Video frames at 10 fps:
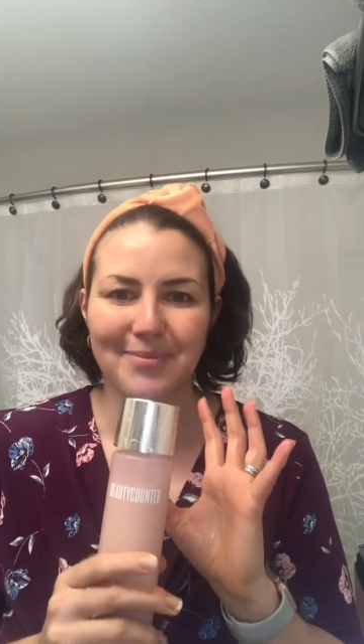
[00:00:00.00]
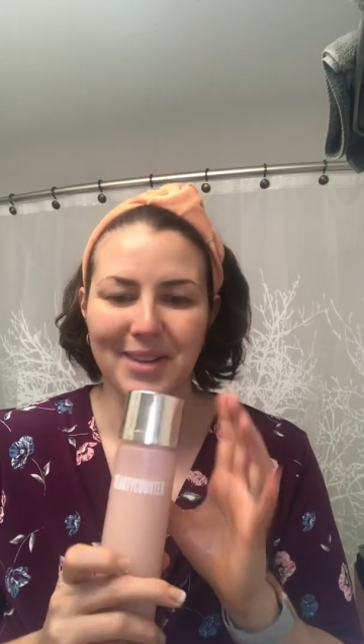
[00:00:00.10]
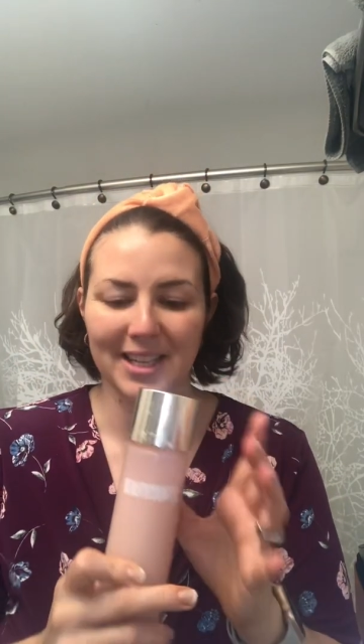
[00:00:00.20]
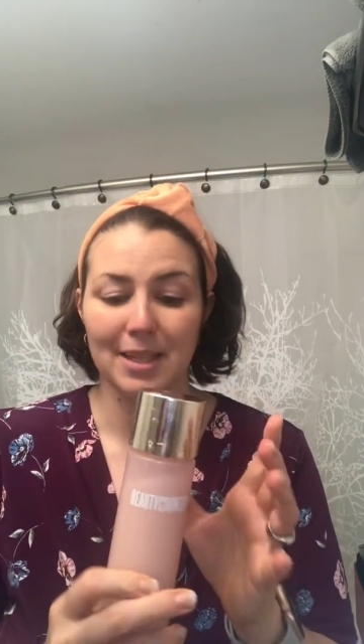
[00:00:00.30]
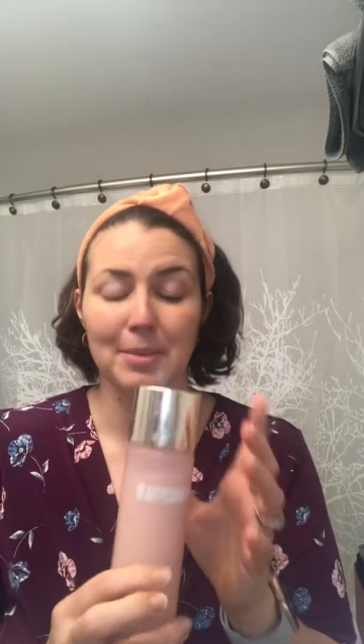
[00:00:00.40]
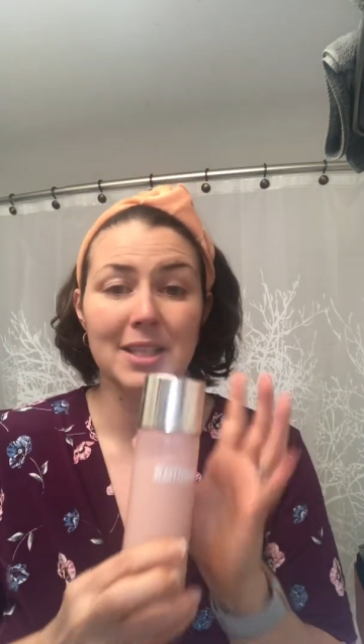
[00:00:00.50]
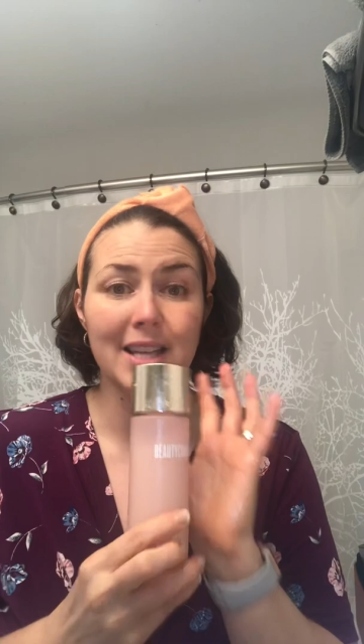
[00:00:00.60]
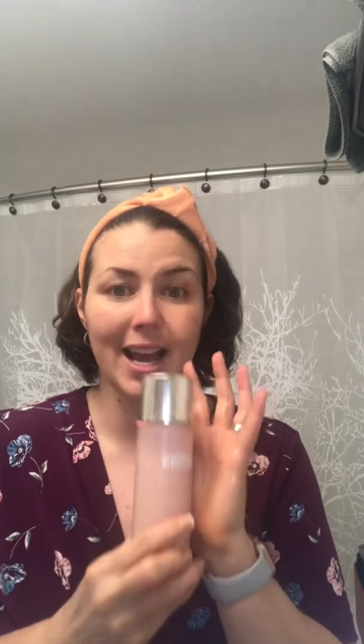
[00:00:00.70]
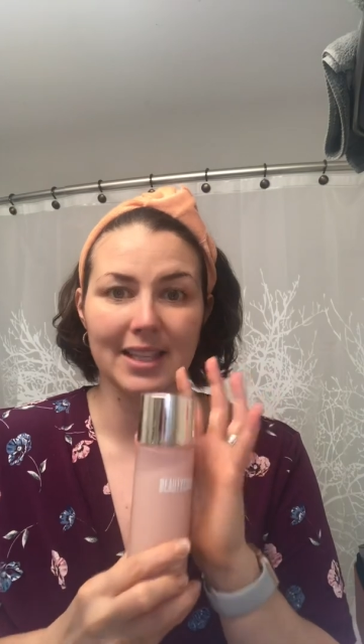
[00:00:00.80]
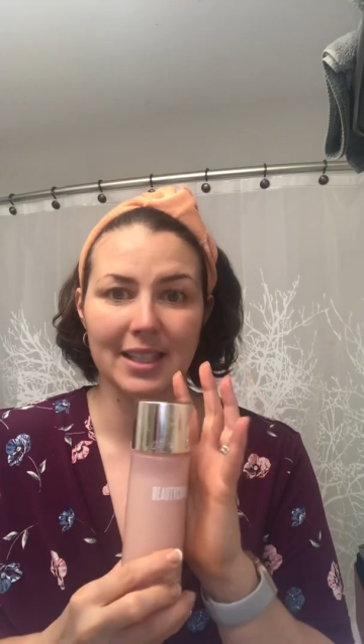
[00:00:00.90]
Next up is
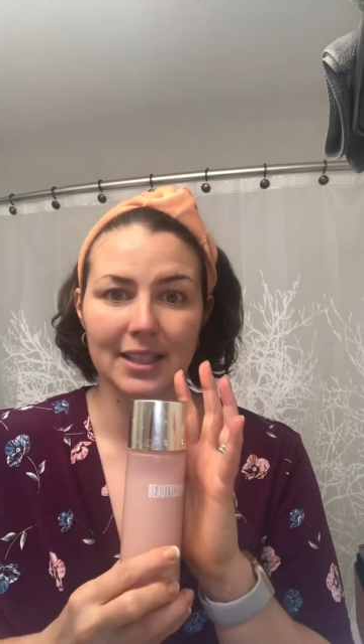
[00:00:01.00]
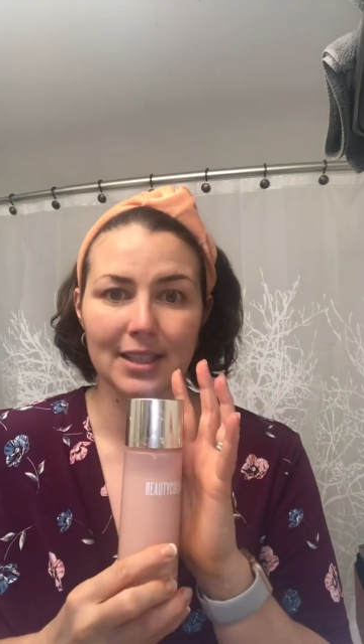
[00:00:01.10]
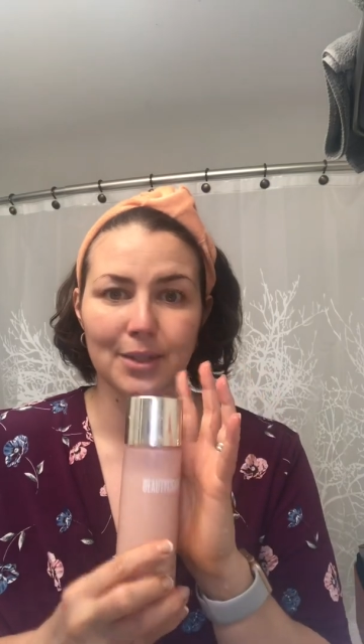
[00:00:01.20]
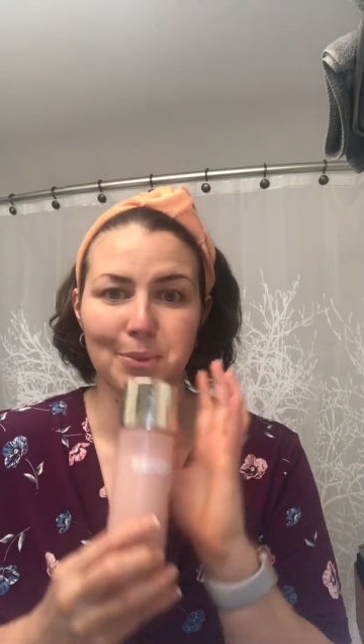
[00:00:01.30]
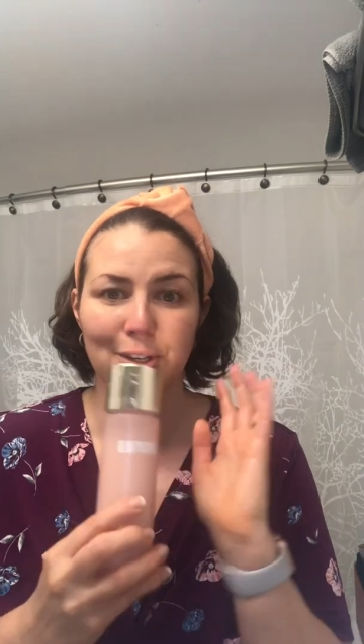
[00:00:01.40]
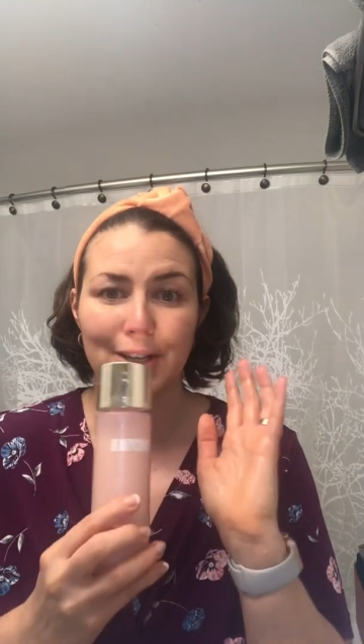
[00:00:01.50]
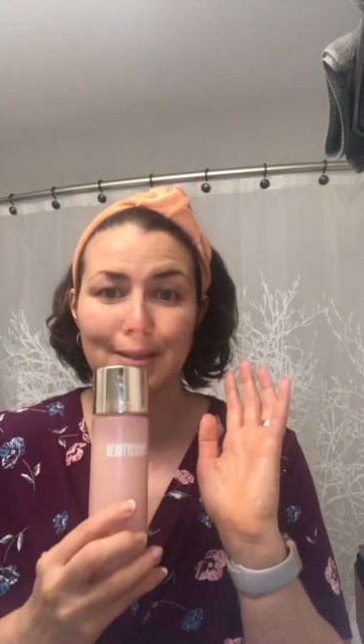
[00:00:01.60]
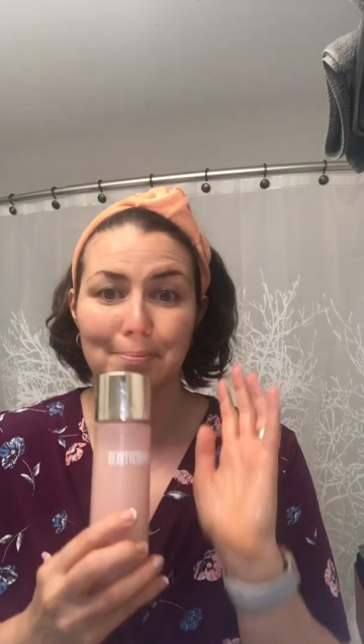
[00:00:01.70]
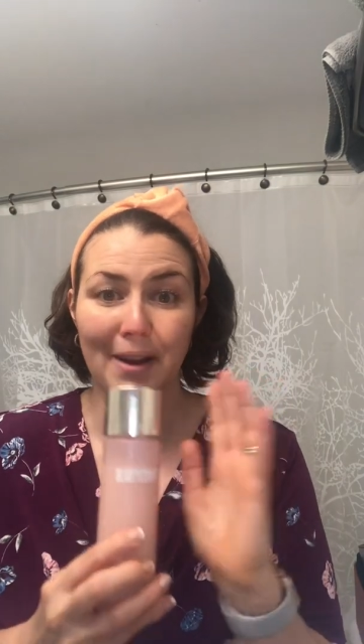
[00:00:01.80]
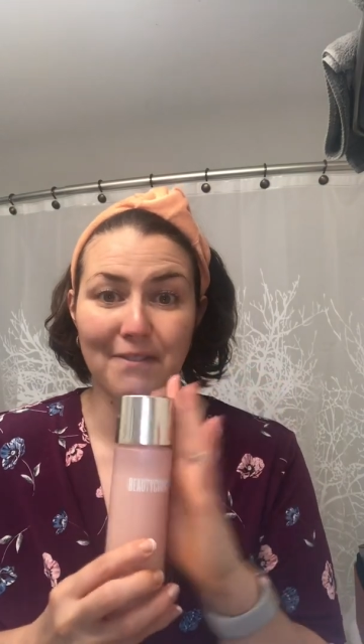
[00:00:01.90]
the essence, which is
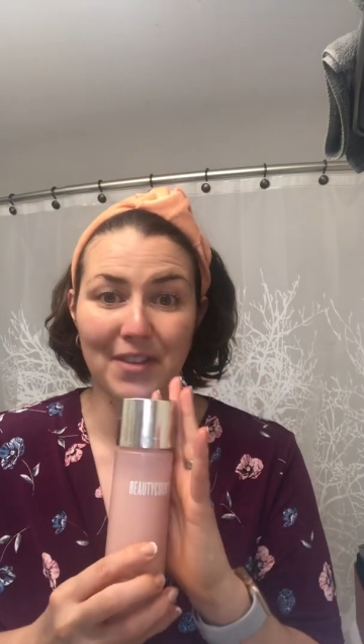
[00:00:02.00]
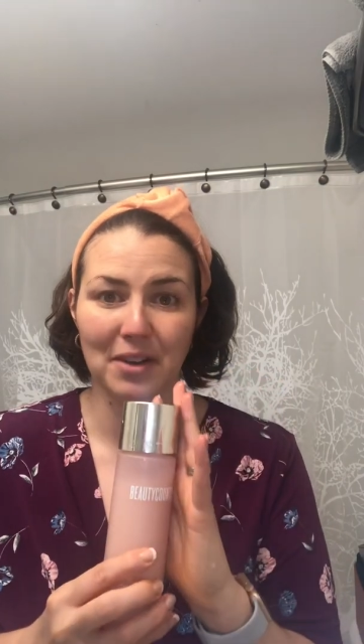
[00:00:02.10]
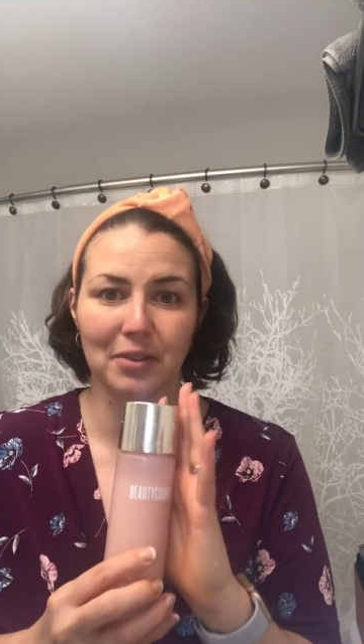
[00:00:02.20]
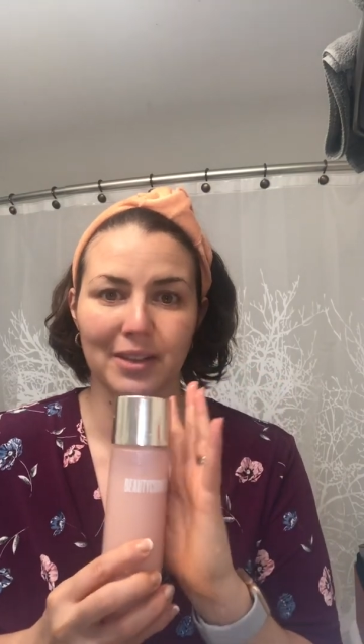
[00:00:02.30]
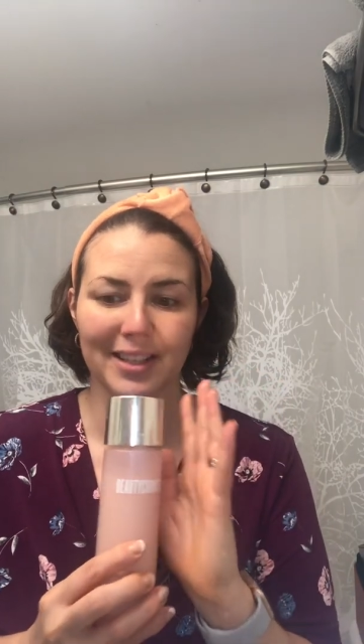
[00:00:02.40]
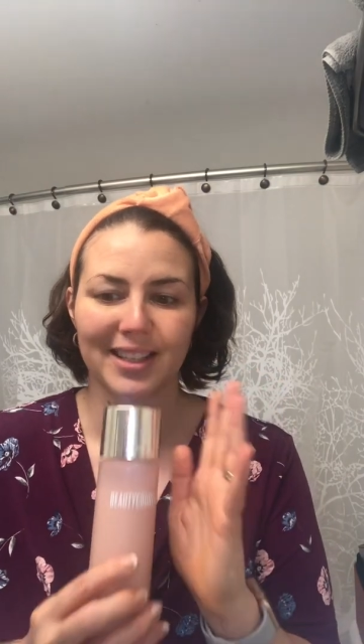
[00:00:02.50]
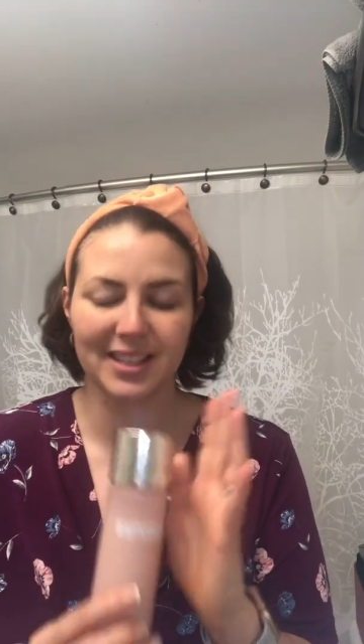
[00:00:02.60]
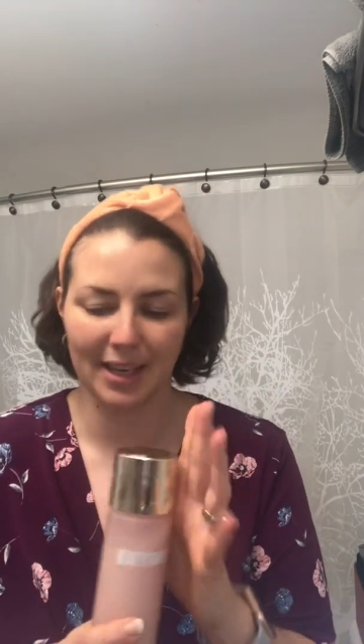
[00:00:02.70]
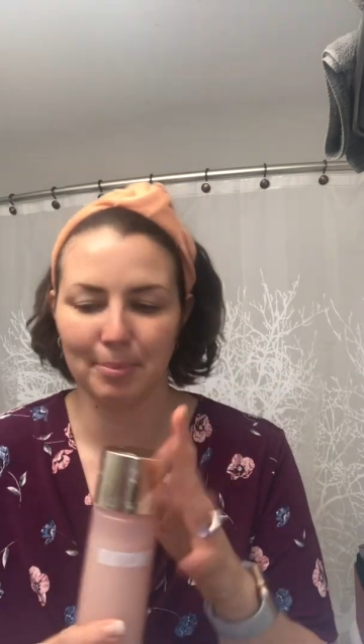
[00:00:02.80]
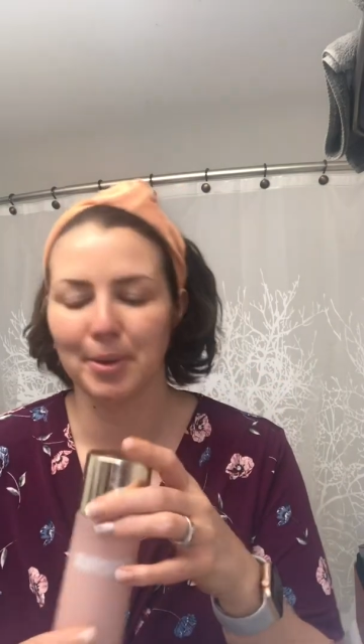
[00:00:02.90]
my favorite
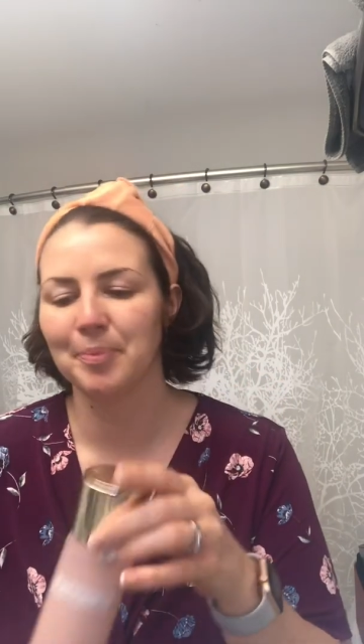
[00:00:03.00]
step.